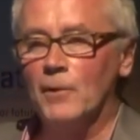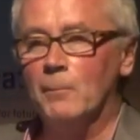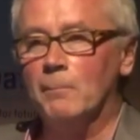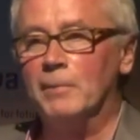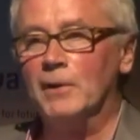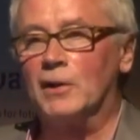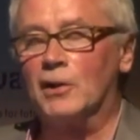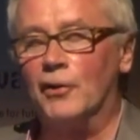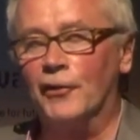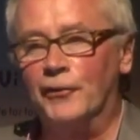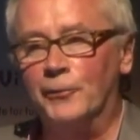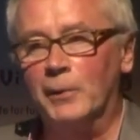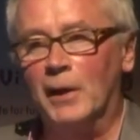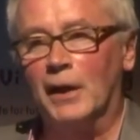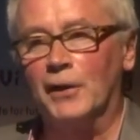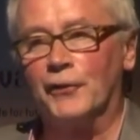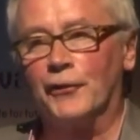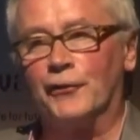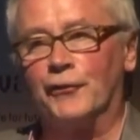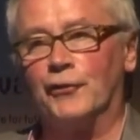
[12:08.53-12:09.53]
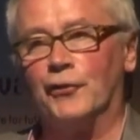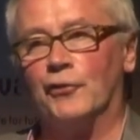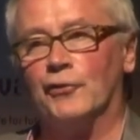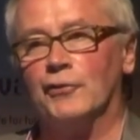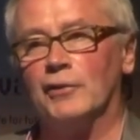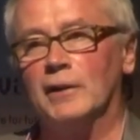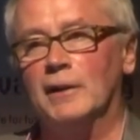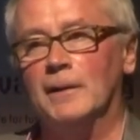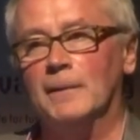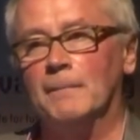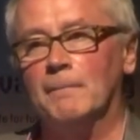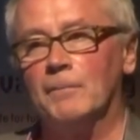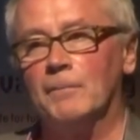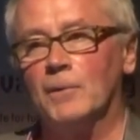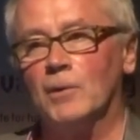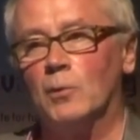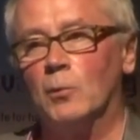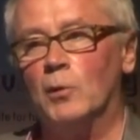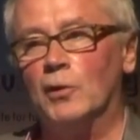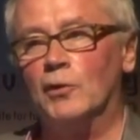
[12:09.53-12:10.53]
Because we had a story,
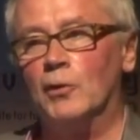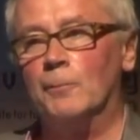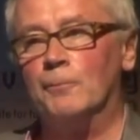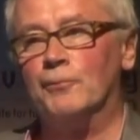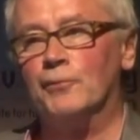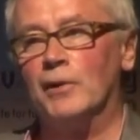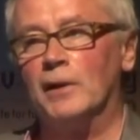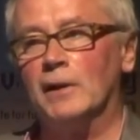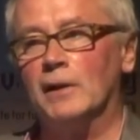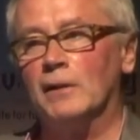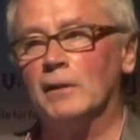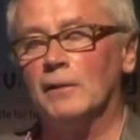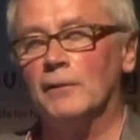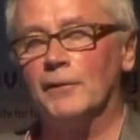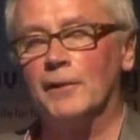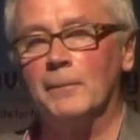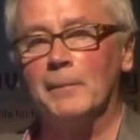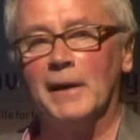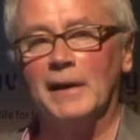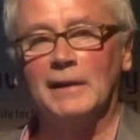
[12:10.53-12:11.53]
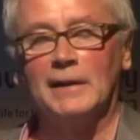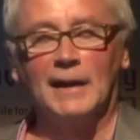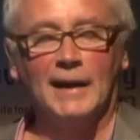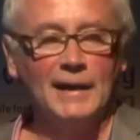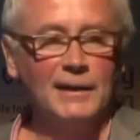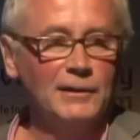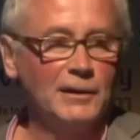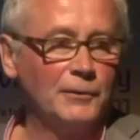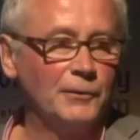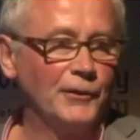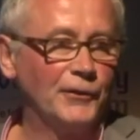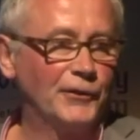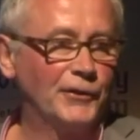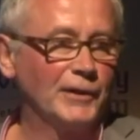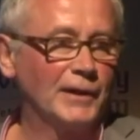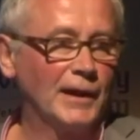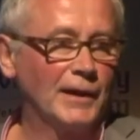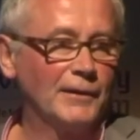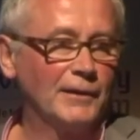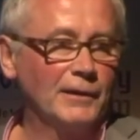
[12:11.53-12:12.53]
we could bring the main landowners
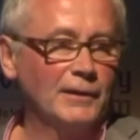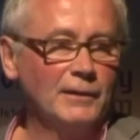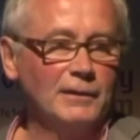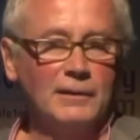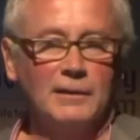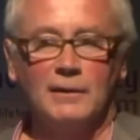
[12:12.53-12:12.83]
together